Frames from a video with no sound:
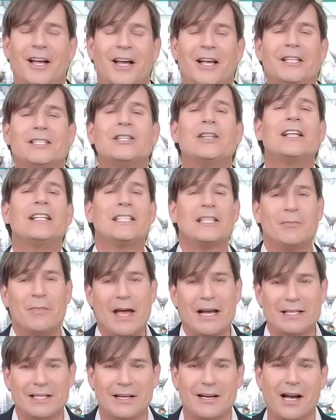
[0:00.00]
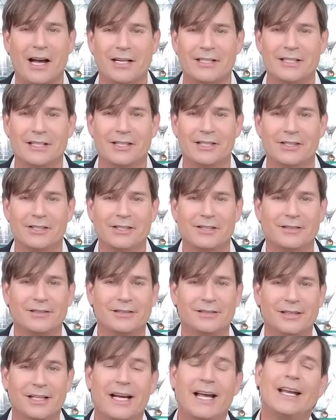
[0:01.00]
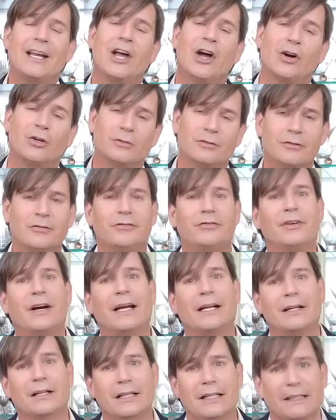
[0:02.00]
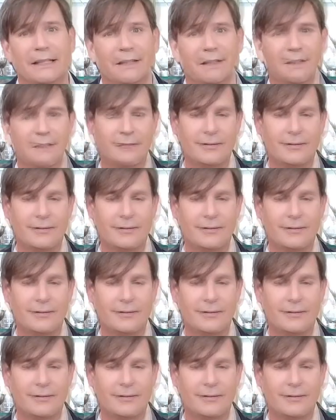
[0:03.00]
So let's get back to cocktails. I know, finally.